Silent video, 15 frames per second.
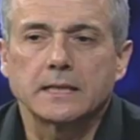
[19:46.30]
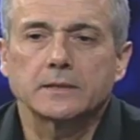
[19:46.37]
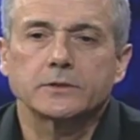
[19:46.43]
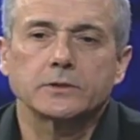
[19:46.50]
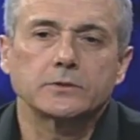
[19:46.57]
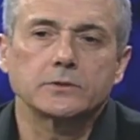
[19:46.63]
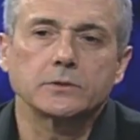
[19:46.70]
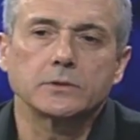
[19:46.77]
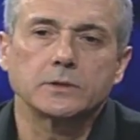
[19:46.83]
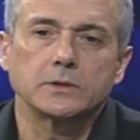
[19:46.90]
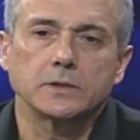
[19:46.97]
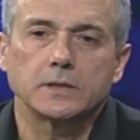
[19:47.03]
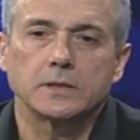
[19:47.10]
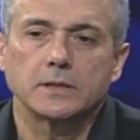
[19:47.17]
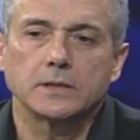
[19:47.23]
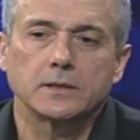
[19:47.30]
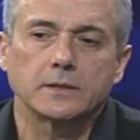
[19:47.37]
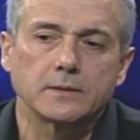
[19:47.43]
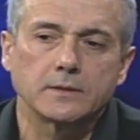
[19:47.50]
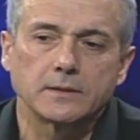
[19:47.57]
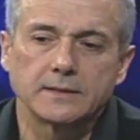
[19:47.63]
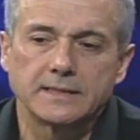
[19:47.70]
altitude,
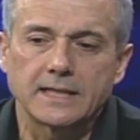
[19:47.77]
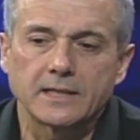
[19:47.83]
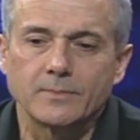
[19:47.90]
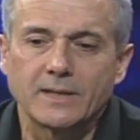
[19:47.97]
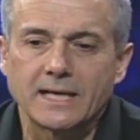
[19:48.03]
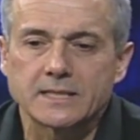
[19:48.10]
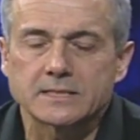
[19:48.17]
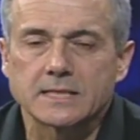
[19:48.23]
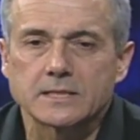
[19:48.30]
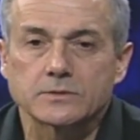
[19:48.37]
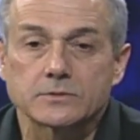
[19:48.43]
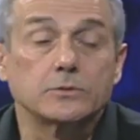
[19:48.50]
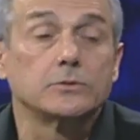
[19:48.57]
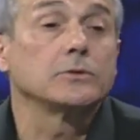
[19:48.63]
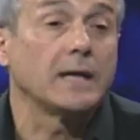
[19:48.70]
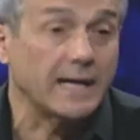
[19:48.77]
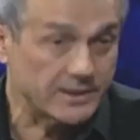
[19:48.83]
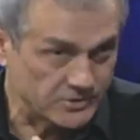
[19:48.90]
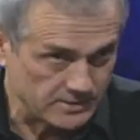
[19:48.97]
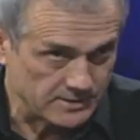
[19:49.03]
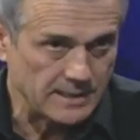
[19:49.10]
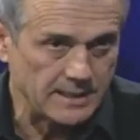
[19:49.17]
uh, that mass has to I
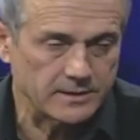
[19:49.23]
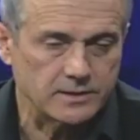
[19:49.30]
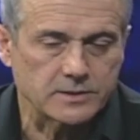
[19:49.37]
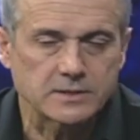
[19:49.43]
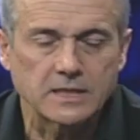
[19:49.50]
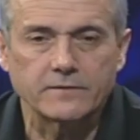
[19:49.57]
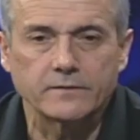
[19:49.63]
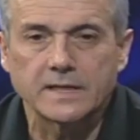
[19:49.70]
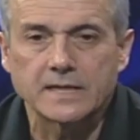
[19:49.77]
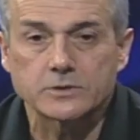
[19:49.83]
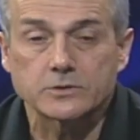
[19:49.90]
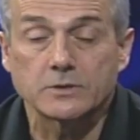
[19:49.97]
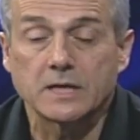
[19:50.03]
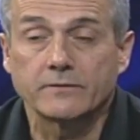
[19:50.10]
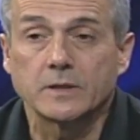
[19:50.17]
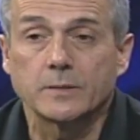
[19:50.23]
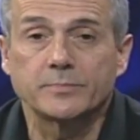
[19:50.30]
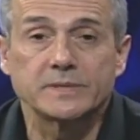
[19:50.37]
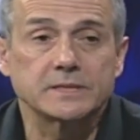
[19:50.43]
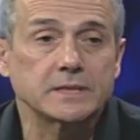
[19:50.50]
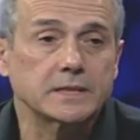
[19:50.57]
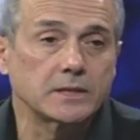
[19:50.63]
just I discovered has to have a
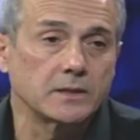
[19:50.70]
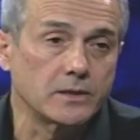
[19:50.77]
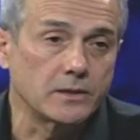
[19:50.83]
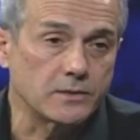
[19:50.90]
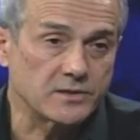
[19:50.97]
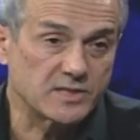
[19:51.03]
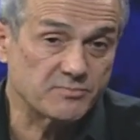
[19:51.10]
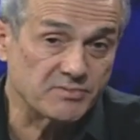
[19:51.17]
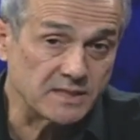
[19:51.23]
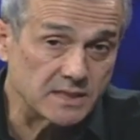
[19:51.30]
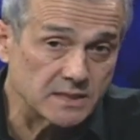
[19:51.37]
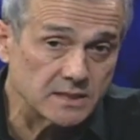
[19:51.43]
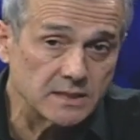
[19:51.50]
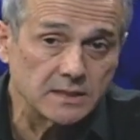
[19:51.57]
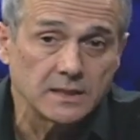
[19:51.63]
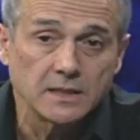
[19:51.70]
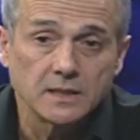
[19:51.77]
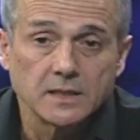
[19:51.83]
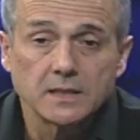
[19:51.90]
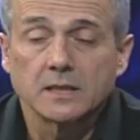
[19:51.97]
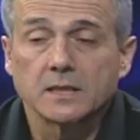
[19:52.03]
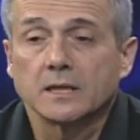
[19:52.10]
particular speed,
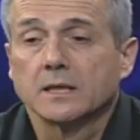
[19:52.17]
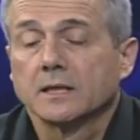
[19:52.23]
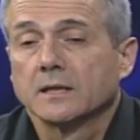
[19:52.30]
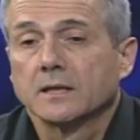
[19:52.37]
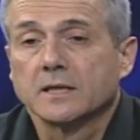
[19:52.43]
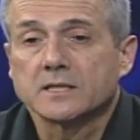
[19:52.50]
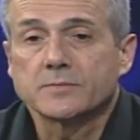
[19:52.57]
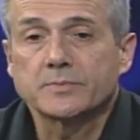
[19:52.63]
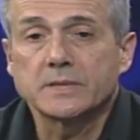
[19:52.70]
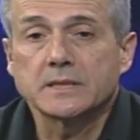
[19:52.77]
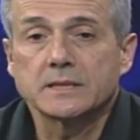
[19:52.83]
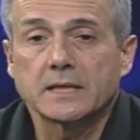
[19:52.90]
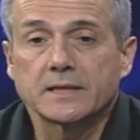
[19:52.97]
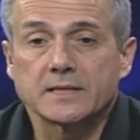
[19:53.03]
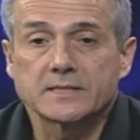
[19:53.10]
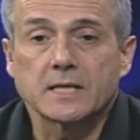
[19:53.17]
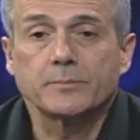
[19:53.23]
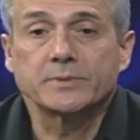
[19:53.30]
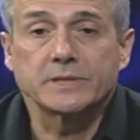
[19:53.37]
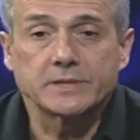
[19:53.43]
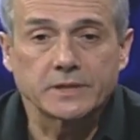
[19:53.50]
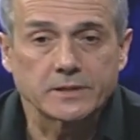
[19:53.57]
uh, a speed that is a
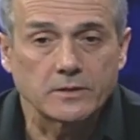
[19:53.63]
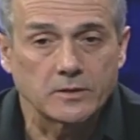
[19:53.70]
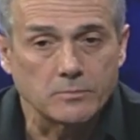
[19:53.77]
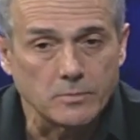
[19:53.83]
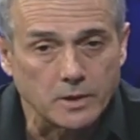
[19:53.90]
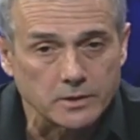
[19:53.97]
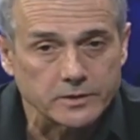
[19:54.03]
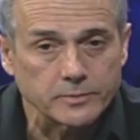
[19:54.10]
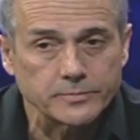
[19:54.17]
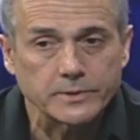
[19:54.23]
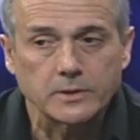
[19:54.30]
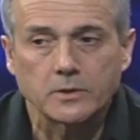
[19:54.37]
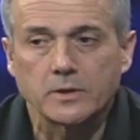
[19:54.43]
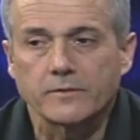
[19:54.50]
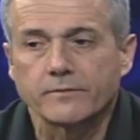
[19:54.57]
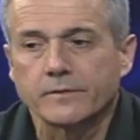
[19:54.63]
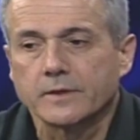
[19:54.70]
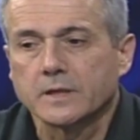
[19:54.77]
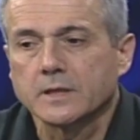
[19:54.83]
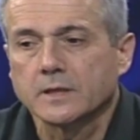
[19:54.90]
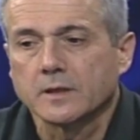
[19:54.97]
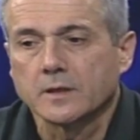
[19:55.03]
particular multiple of
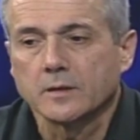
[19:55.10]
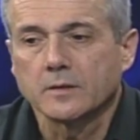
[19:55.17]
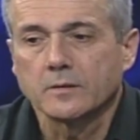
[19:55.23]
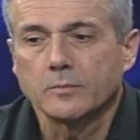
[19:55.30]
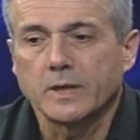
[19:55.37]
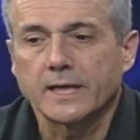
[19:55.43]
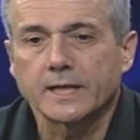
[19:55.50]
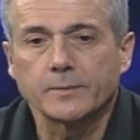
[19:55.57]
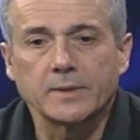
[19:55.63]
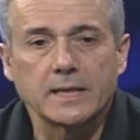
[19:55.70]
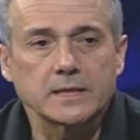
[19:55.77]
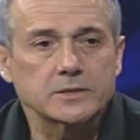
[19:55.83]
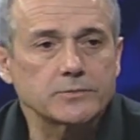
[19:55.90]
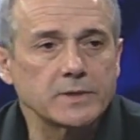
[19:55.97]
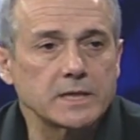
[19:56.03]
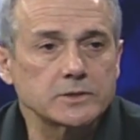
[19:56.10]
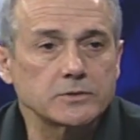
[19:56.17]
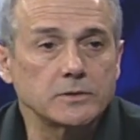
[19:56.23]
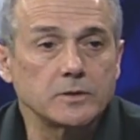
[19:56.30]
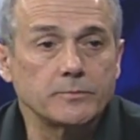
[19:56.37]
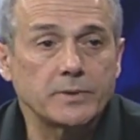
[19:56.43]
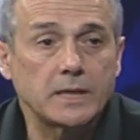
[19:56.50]
the uh, body mass raised
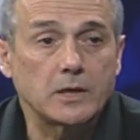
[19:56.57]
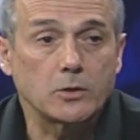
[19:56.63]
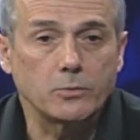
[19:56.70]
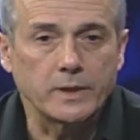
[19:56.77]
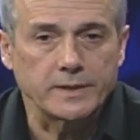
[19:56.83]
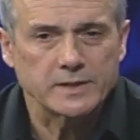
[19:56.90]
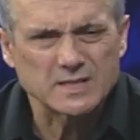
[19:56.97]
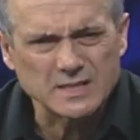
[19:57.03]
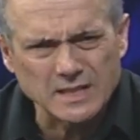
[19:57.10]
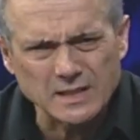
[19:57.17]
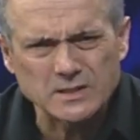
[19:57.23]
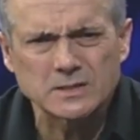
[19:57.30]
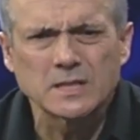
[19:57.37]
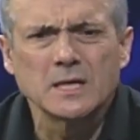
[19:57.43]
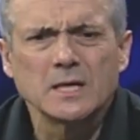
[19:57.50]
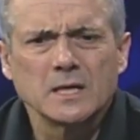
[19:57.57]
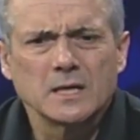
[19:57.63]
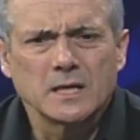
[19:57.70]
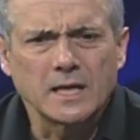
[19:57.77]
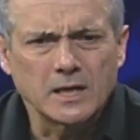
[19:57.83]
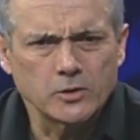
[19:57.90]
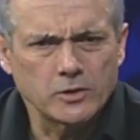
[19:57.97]
to the power one sixth,
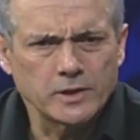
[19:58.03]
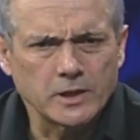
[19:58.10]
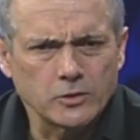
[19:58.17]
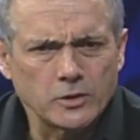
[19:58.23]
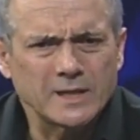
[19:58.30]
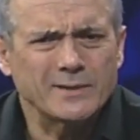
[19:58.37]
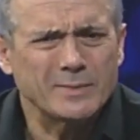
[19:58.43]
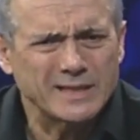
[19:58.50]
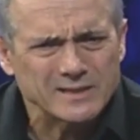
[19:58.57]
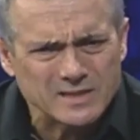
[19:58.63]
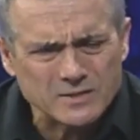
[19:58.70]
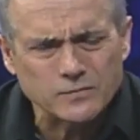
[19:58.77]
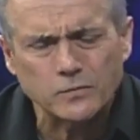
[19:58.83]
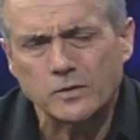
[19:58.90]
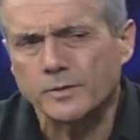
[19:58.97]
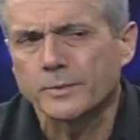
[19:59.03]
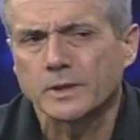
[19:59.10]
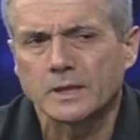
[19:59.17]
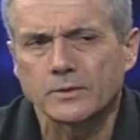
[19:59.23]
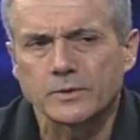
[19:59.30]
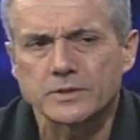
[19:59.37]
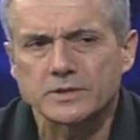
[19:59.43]
and on and on. But this
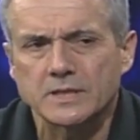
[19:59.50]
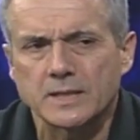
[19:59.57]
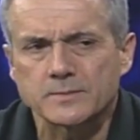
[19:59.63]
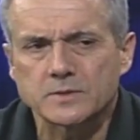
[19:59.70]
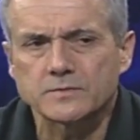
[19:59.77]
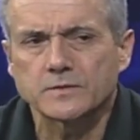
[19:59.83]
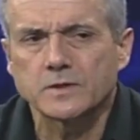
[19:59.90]
formula, which comes